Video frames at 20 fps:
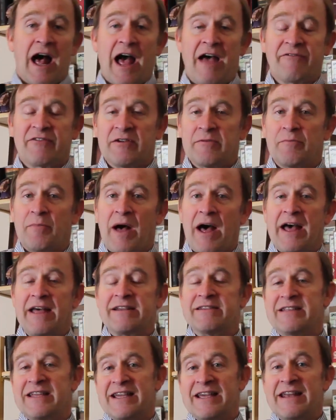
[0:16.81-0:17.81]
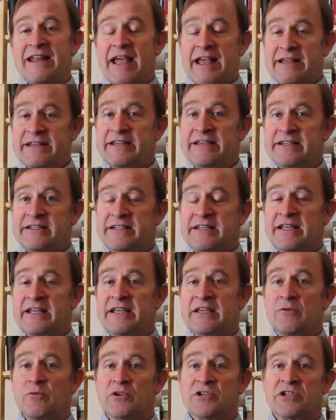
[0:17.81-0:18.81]
I've combined
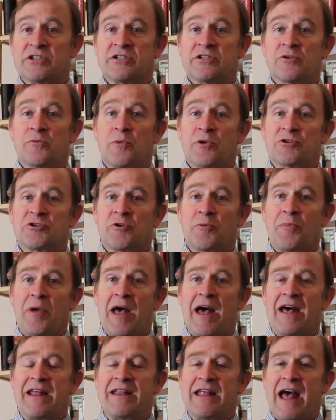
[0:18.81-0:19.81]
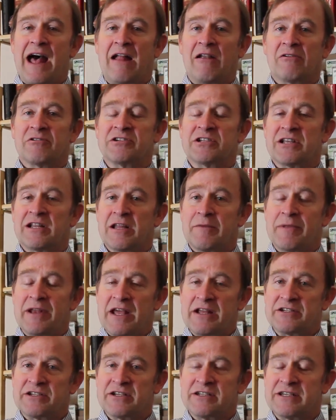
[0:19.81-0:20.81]
NAET, which is Suboccipital Allergy
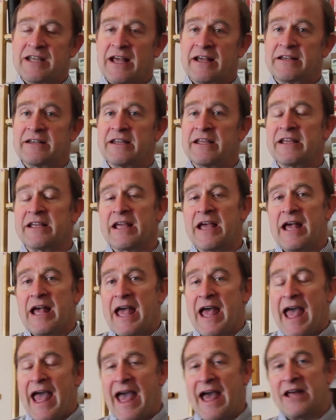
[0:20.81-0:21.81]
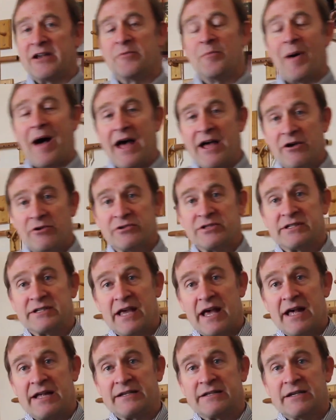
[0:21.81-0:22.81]
Elimination Technique, and
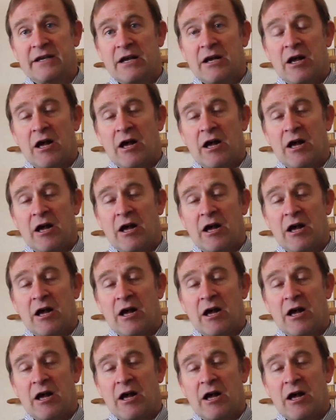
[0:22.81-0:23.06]
Bioset,